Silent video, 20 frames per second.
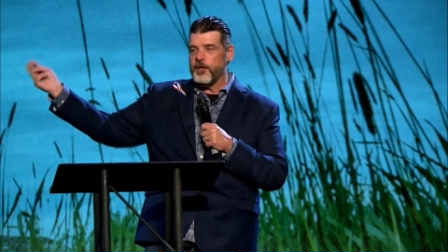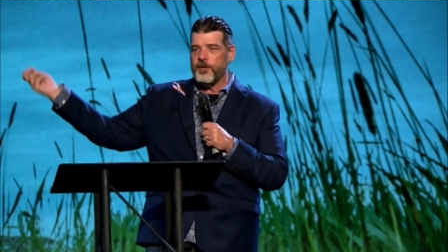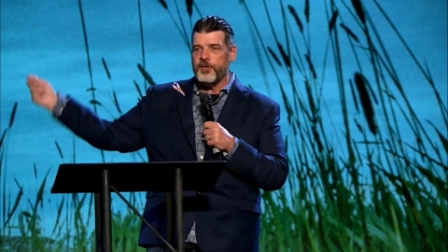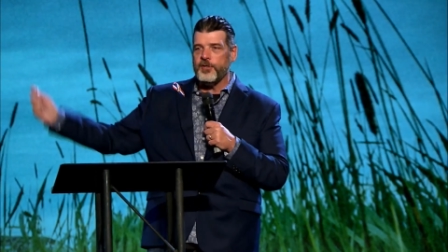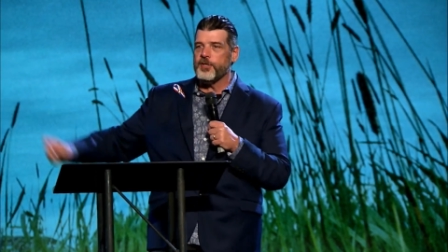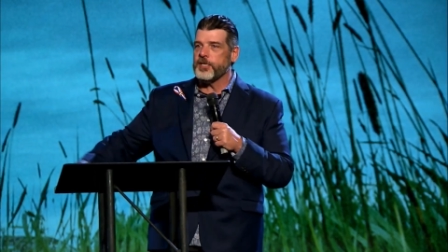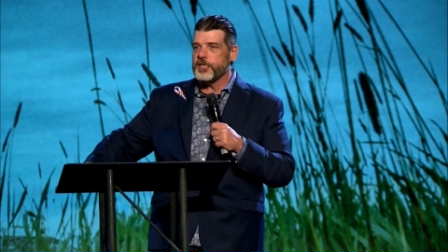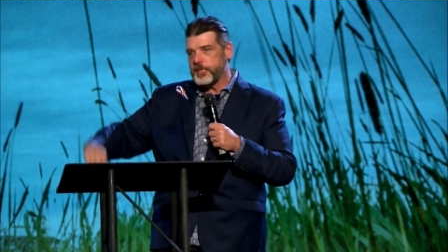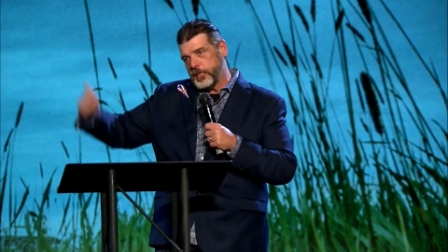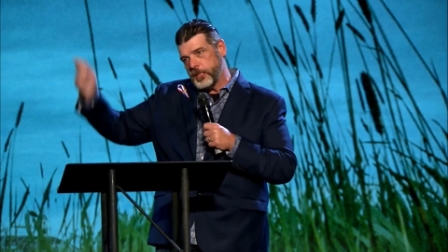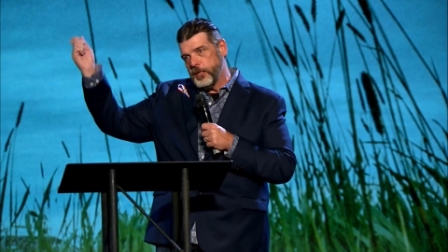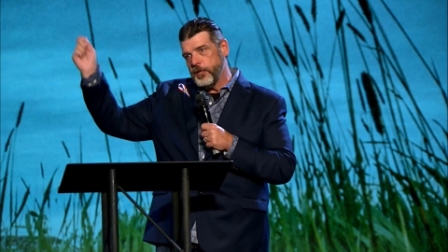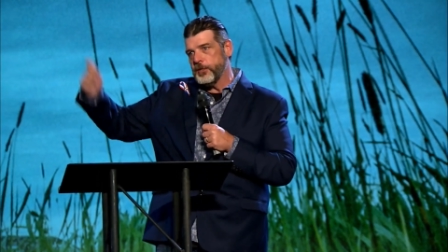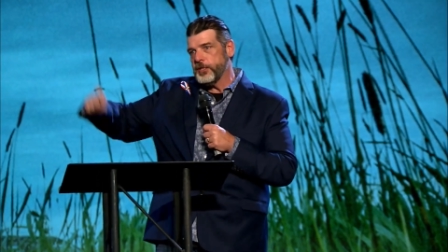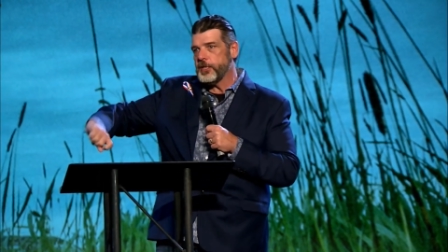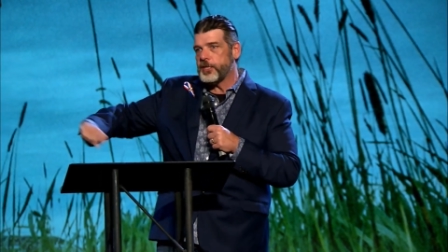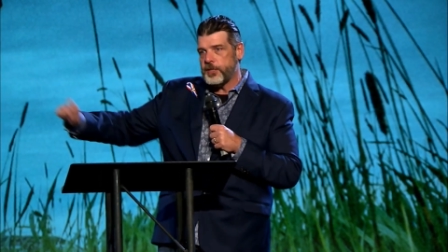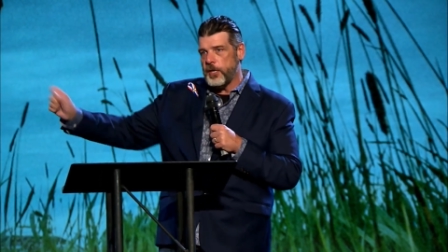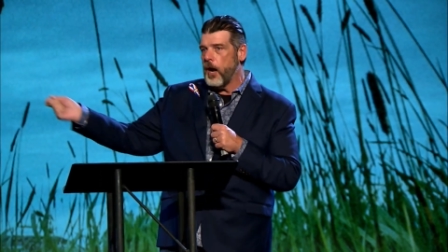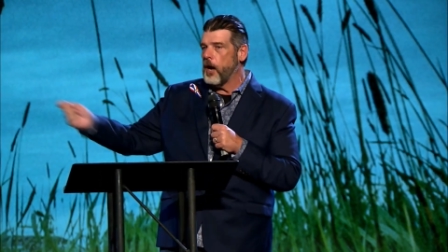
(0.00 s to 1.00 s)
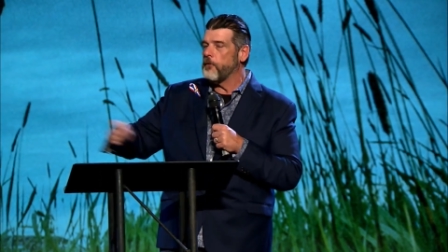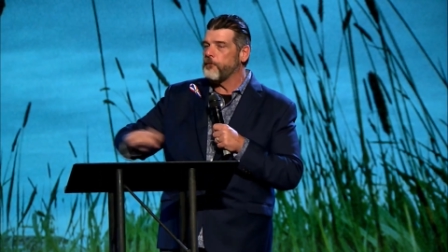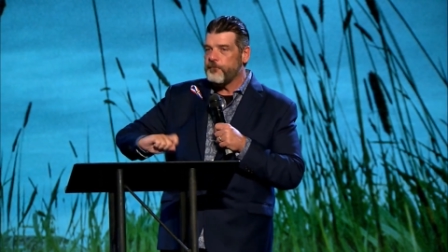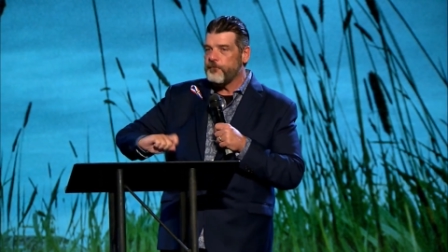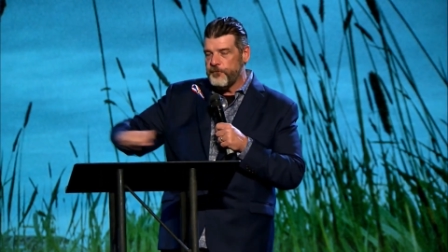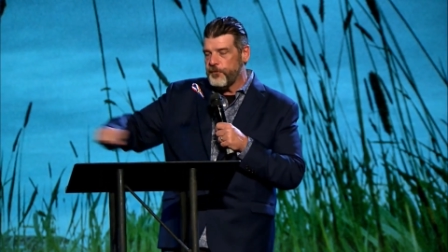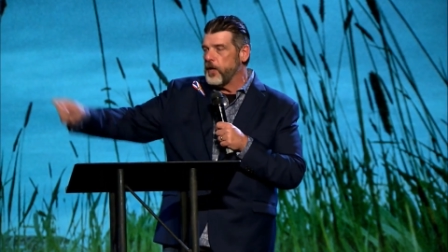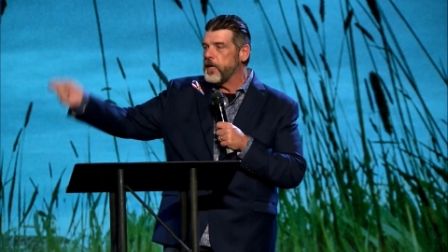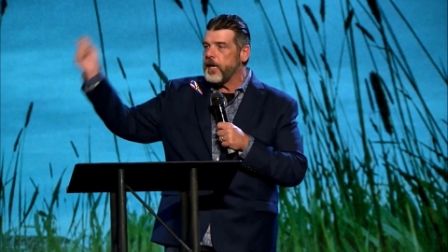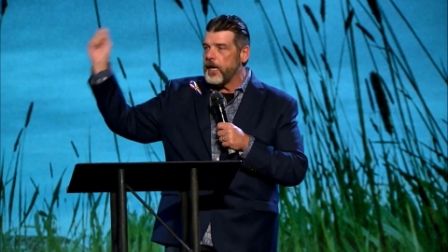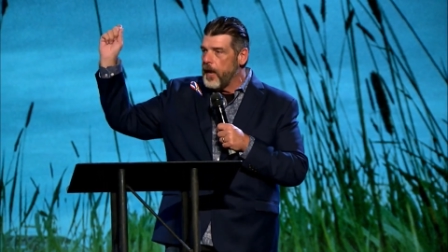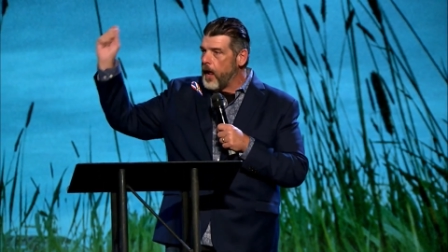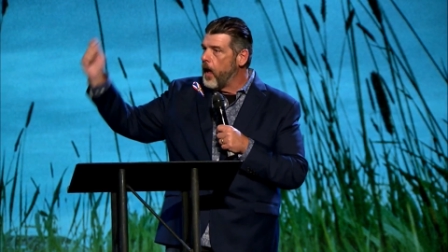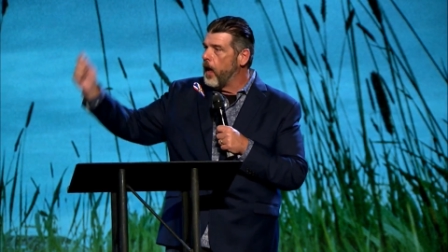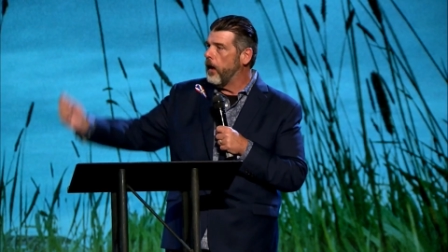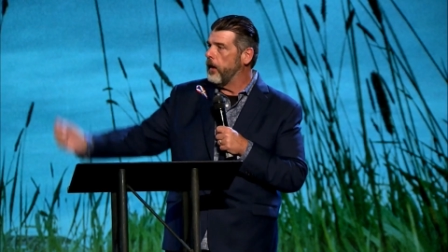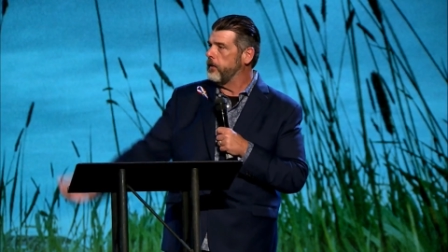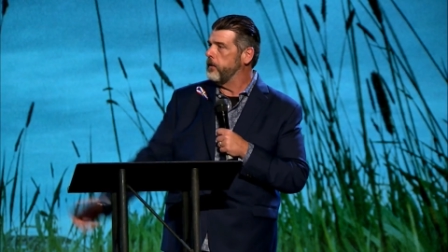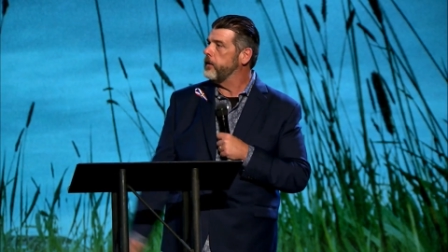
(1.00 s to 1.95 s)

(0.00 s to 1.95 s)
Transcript: You'll just, you'll just start freaking out.